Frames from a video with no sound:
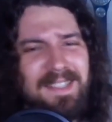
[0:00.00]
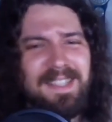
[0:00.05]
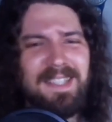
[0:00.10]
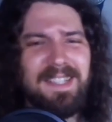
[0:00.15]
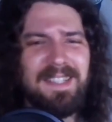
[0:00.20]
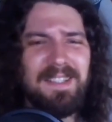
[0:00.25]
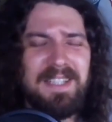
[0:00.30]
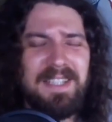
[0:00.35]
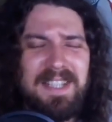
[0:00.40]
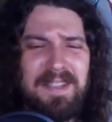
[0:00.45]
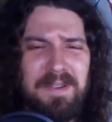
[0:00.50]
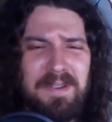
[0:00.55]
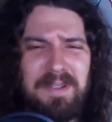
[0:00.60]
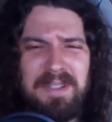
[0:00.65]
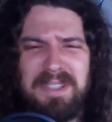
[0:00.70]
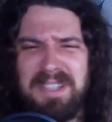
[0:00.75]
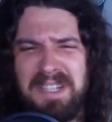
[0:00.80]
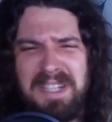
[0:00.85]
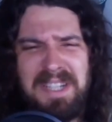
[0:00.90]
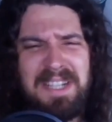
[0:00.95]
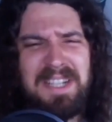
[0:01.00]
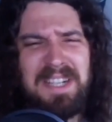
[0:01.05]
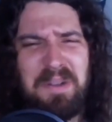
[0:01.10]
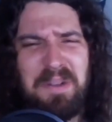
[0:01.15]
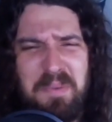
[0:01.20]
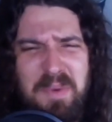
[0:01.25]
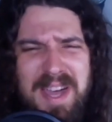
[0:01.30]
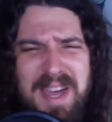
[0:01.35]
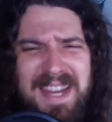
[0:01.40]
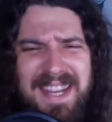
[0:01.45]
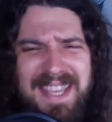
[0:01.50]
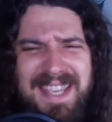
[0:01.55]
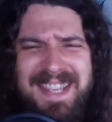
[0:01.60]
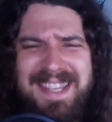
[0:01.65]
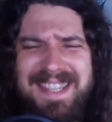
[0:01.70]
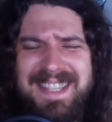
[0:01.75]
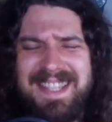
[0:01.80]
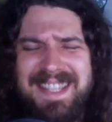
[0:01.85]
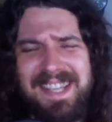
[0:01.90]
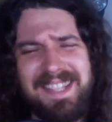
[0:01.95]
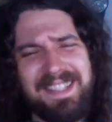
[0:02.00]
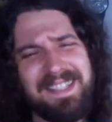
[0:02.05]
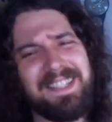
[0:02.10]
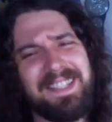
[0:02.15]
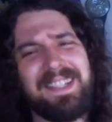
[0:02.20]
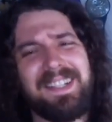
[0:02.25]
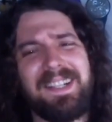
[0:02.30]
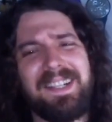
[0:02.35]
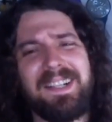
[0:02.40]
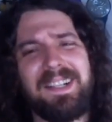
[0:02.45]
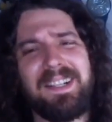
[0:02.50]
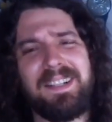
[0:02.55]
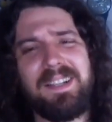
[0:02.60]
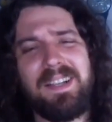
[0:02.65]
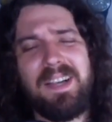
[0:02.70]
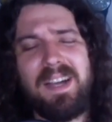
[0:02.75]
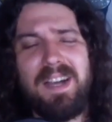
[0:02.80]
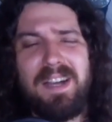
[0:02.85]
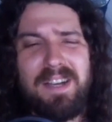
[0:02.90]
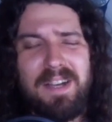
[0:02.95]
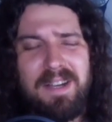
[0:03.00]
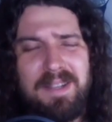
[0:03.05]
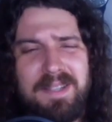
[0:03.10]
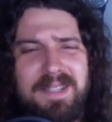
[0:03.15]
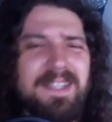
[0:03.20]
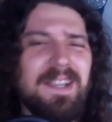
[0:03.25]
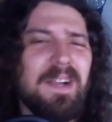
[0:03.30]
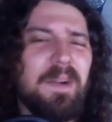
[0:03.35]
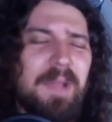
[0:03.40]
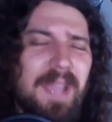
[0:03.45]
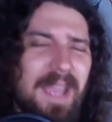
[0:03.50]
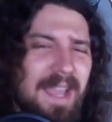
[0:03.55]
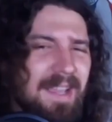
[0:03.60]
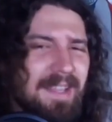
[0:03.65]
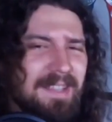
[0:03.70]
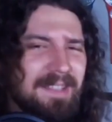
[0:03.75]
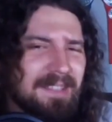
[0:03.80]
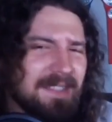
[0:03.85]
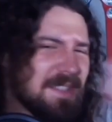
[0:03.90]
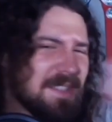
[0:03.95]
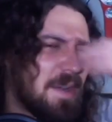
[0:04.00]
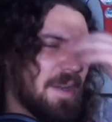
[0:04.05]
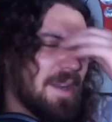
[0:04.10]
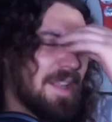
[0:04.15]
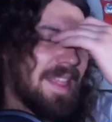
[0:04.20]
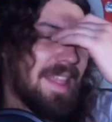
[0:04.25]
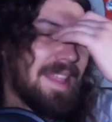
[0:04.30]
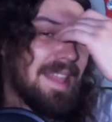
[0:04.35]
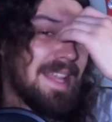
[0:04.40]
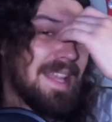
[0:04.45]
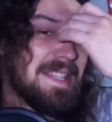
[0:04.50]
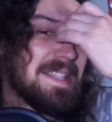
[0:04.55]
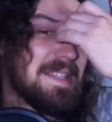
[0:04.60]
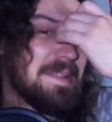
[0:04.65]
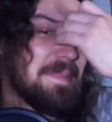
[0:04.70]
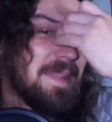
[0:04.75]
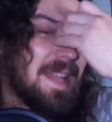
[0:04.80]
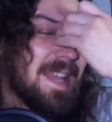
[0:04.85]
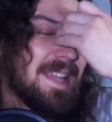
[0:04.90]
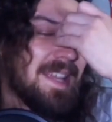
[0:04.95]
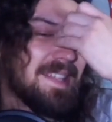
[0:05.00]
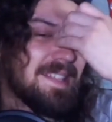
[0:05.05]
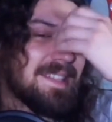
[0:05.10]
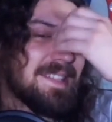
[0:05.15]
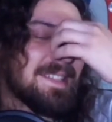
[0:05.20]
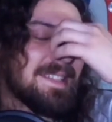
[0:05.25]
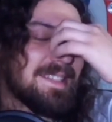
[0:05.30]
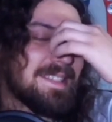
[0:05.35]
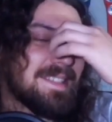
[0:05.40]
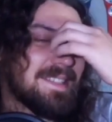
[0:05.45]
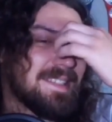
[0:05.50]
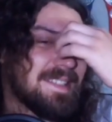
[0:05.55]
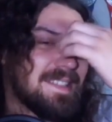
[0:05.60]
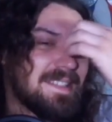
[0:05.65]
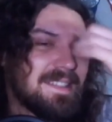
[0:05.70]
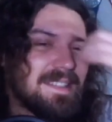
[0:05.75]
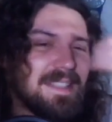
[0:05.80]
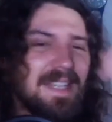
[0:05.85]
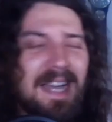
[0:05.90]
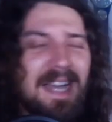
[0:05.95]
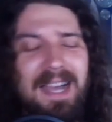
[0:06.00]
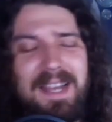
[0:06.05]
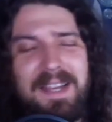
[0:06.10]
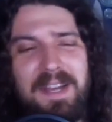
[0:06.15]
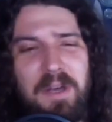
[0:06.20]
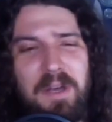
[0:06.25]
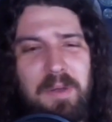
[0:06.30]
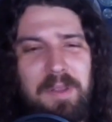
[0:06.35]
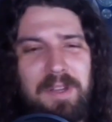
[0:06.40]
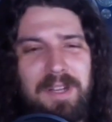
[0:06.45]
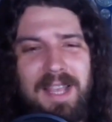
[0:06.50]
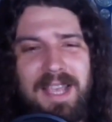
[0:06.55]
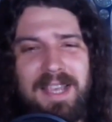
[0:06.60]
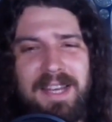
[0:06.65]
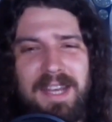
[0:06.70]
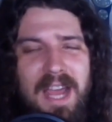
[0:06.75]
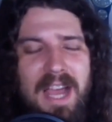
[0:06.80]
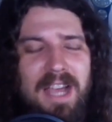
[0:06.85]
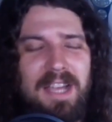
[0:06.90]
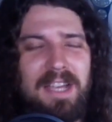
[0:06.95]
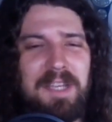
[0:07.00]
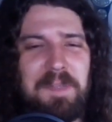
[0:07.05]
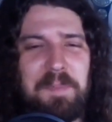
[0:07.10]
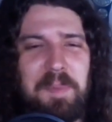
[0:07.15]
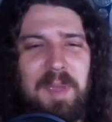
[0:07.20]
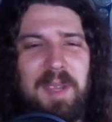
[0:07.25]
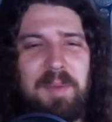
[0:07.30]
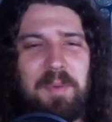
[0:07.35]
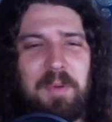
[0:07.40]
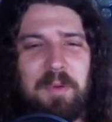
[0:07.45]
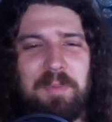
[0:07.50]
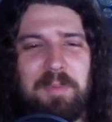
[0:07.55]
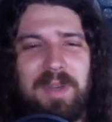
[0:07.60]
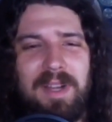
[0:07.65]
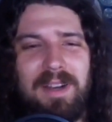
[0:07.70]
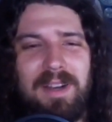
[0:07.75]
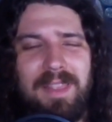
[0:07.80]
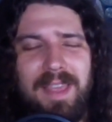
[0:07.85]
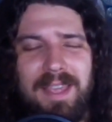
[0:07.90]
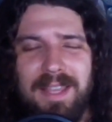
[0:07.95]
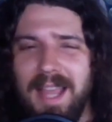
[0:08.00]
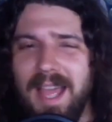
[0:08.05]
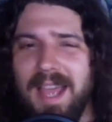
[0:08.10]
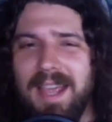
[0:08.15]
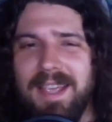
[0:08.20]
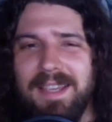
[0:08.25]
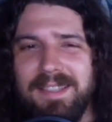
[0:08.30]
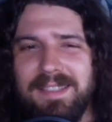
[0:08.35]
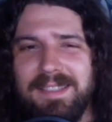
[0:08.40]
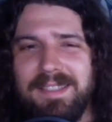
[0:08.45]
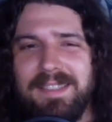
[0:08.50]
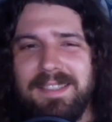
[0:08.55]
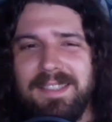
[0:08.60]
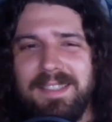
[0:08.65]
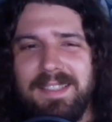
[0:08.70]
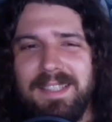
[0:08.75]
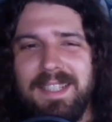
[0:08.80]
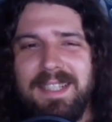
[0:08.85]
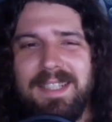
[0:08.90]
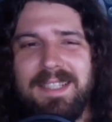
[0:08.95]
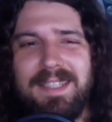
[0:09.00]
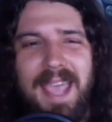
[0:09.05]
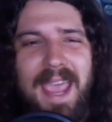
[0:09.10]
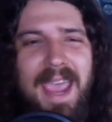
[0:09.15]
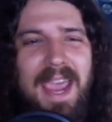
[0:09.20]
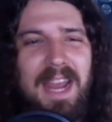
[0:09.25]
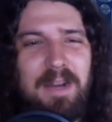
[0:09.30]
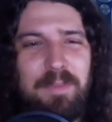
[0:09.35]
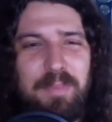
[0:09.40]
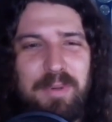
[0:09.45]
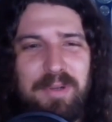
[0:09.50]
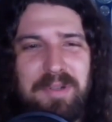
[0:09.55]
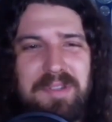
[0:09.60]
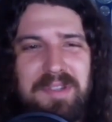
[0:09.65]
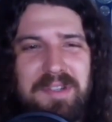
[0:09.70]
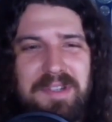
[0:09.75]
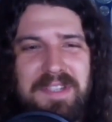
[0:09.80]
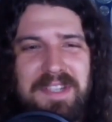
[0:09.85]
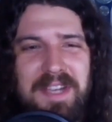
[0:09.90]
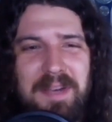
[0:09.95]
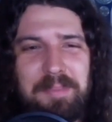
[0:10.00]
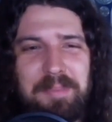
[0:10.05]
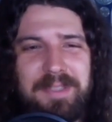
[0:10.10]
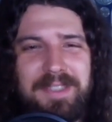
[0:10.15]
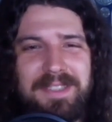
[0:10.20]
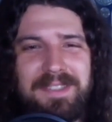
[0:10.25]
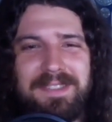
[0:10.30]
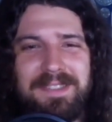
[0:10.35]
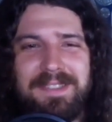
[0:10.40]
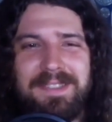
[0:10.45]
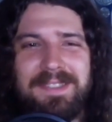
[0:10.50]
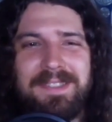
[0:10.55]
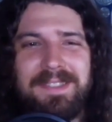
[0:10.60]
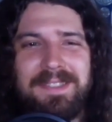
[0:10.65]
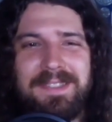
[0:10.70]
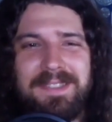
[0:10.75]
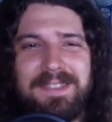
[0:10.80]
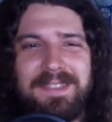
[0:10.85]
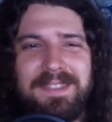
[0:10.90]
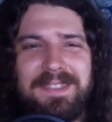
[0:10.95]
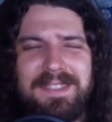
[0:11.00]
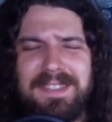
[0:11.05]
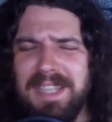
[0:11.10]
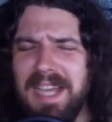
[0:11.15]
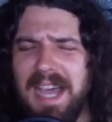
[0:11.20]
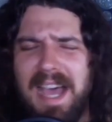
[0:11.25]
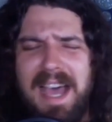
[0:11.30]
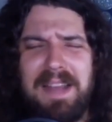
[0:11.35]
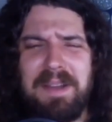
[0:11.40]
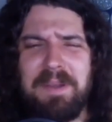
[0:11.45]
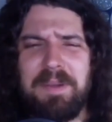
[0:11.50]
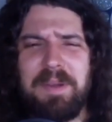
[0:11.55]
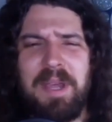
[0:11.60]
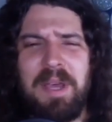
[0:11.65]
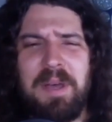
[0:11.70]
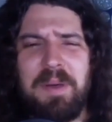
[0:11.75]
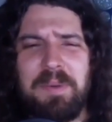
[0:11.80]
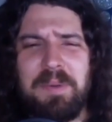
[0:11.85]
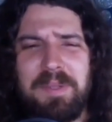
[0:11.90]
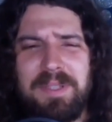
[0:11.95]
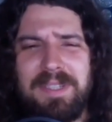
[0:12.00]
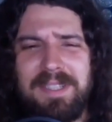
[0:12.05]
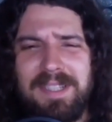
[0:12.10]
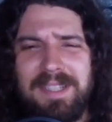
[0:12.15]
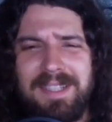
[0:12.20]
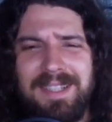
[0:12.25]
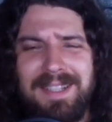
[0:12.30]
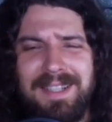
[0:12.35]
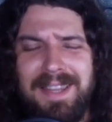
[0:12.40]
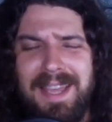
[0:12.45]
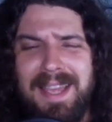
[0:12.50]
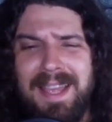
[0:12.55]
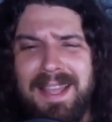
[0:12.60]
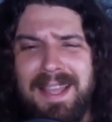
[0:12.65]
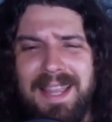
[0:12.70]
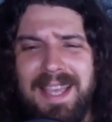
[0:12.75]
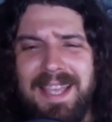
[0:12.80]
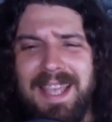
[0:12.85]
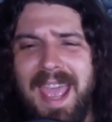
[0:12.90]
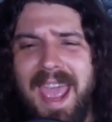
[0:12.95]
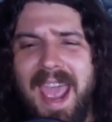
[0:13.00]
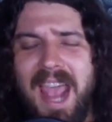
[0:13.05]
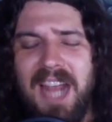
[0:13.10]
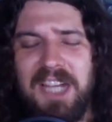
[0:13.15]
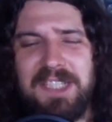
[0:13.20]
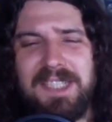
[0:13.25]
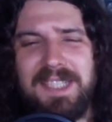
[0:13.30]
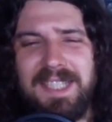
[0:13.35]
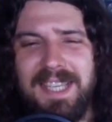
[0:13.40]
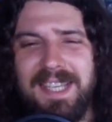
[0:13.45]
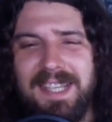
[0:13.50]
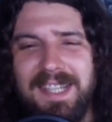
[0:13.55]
What is the... Are y'all... Okay, so are they like some like... I know they're like not good people, but are they like cannibals or something? I don't know. Are they like actually?